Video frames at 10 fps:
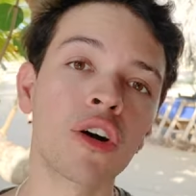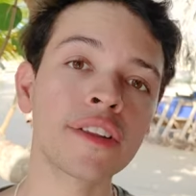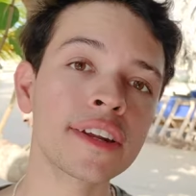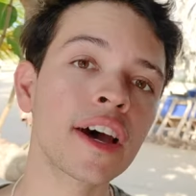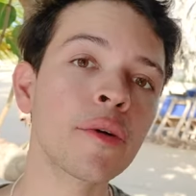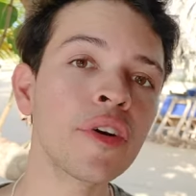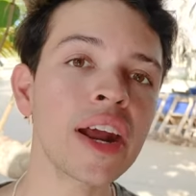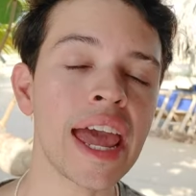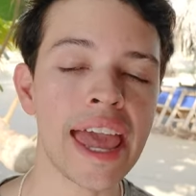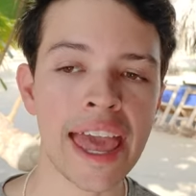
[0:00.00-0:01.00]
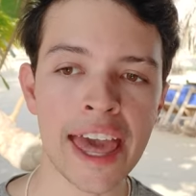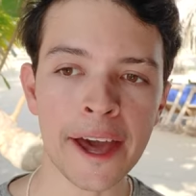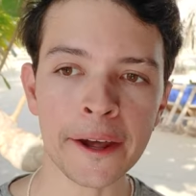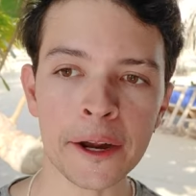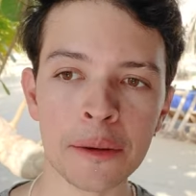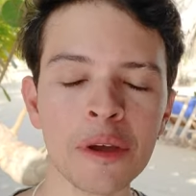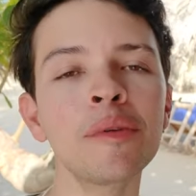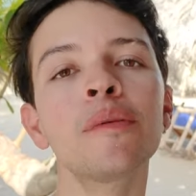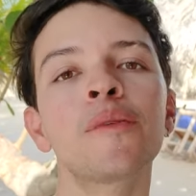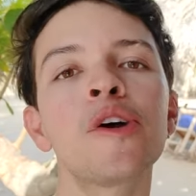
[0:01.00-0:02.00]
golden hour and
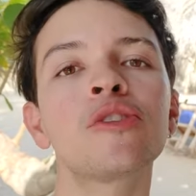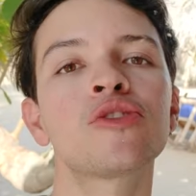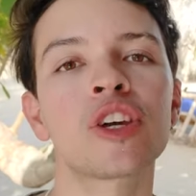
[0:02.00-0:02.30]
maybe I'm going to